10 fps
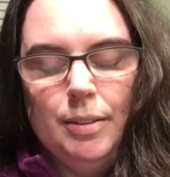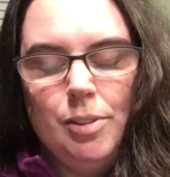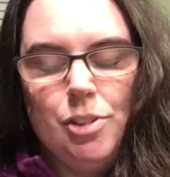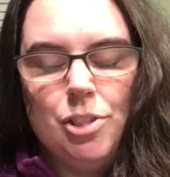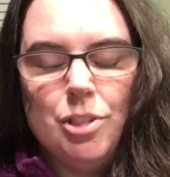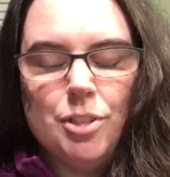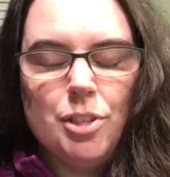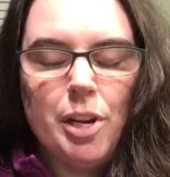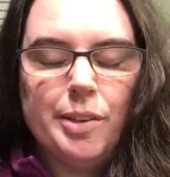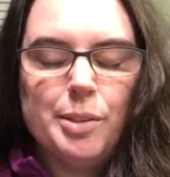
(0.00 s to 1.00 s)
And she just
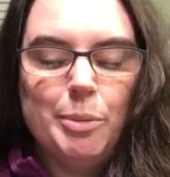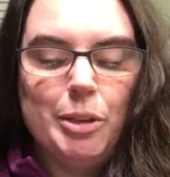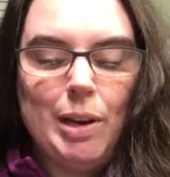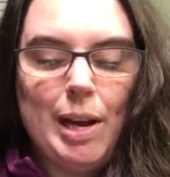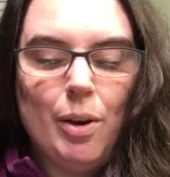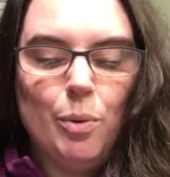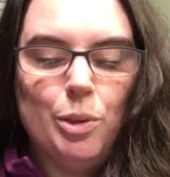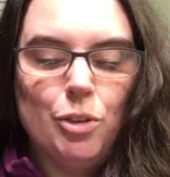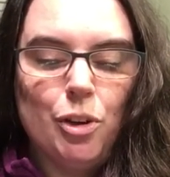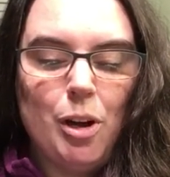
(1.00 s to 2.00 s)
talks about how
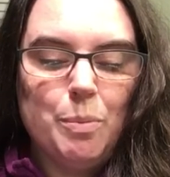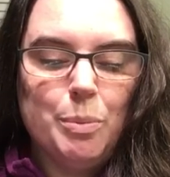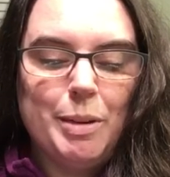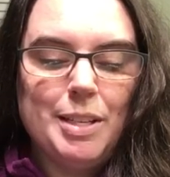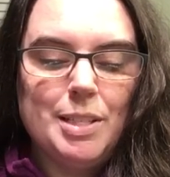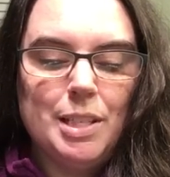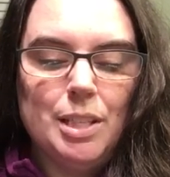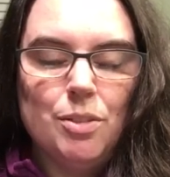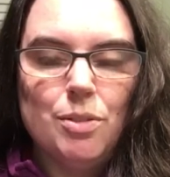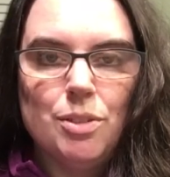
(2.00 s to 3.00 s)
when you're compromising,
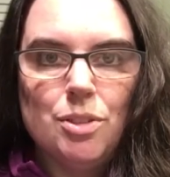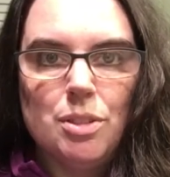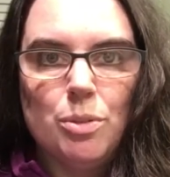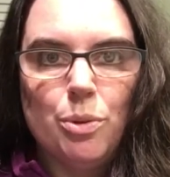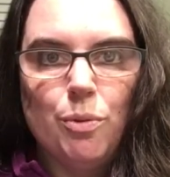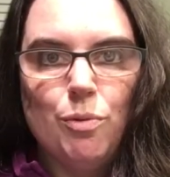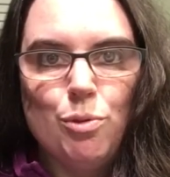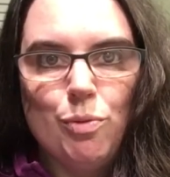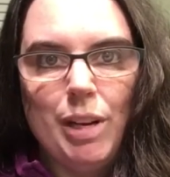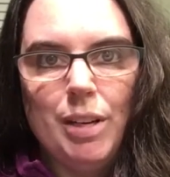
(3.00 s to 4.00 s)
you could just sort of
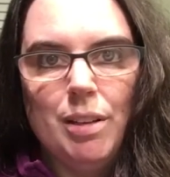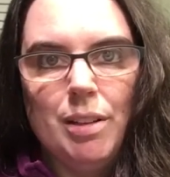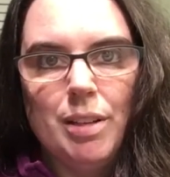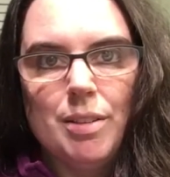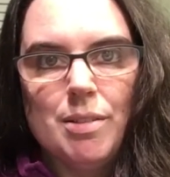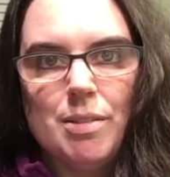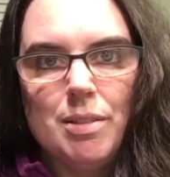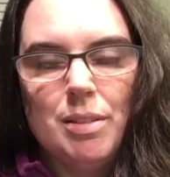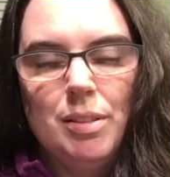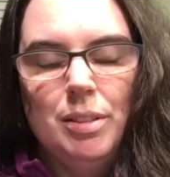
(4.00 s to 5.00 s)
dread things.
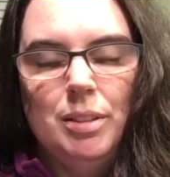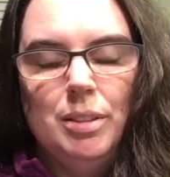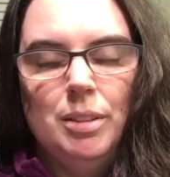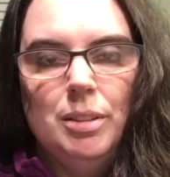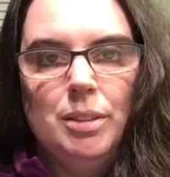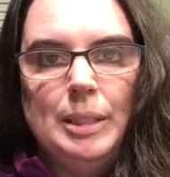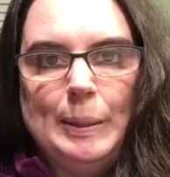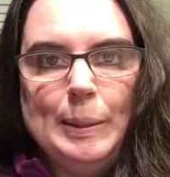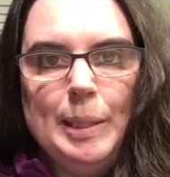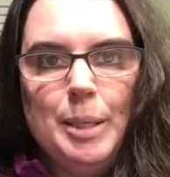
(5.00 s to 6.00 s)

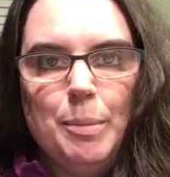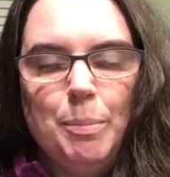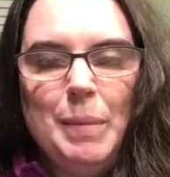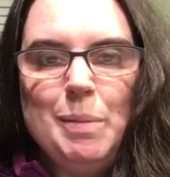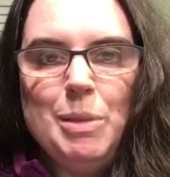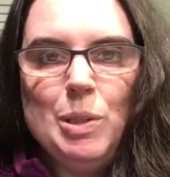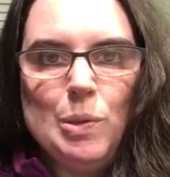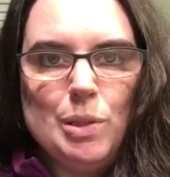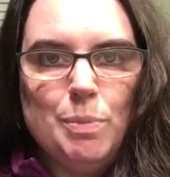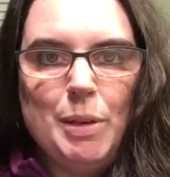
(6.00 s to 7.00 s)
Like, maybe
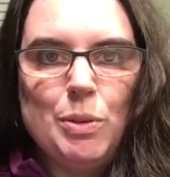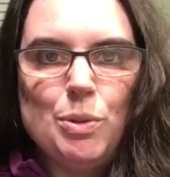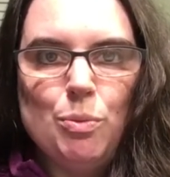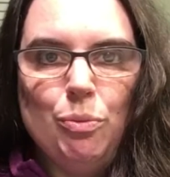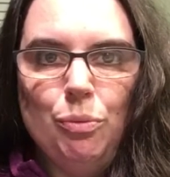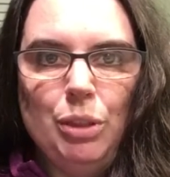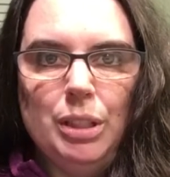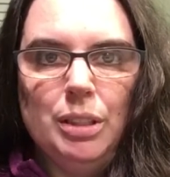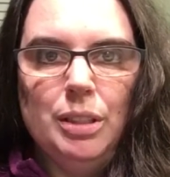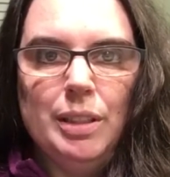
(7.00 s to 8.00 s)
your spouse
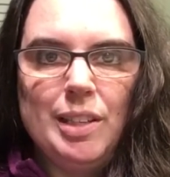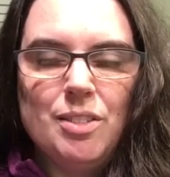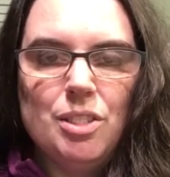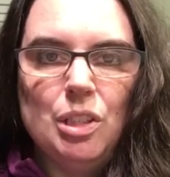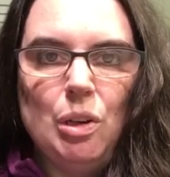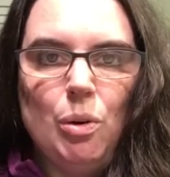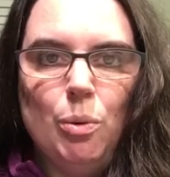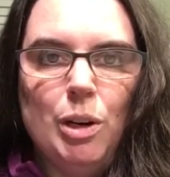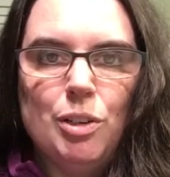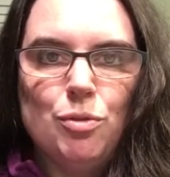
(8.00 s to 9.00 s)
really likes to go
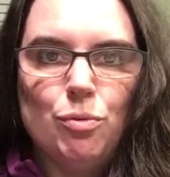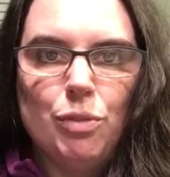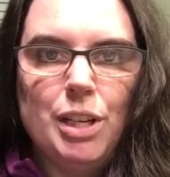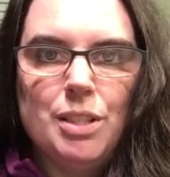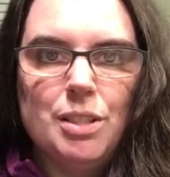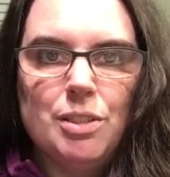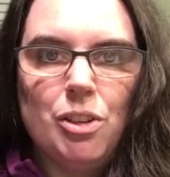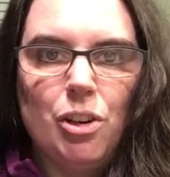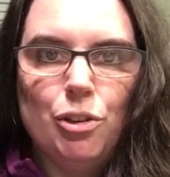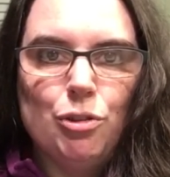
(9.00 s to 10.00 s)
watch race
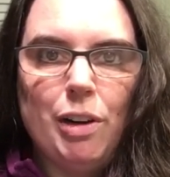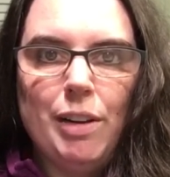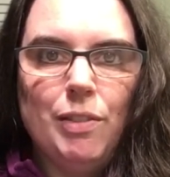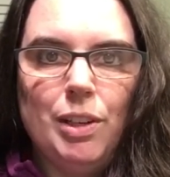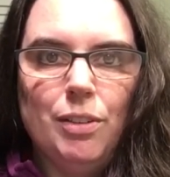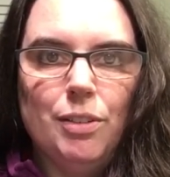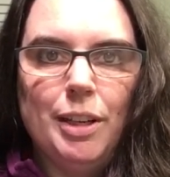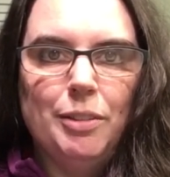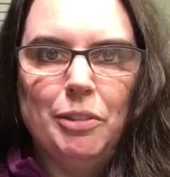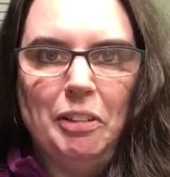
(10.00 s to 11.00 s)
car driving, or
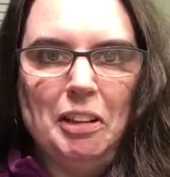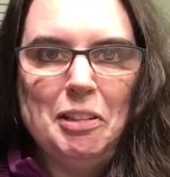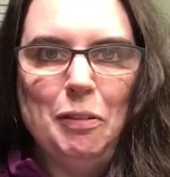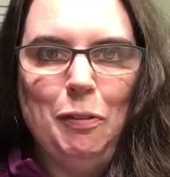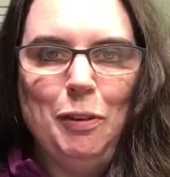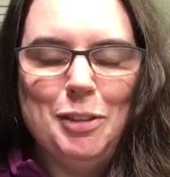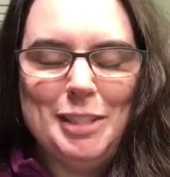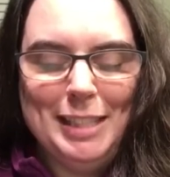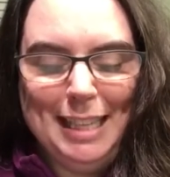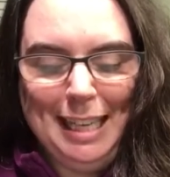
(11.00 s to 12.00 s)
I don't know, that's the first
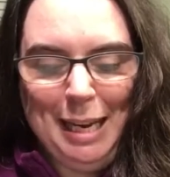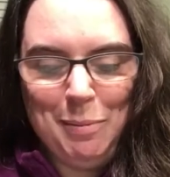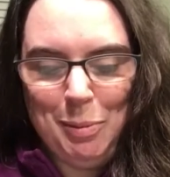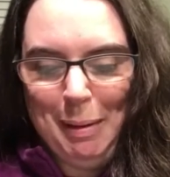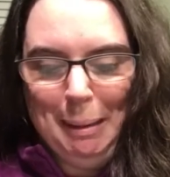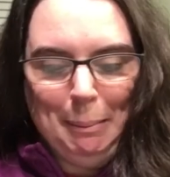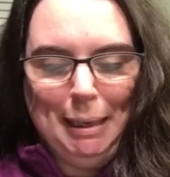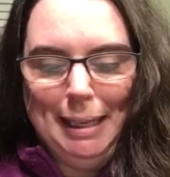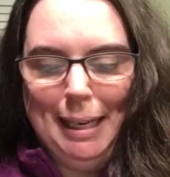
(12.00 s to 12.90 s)
thing that came to my mind.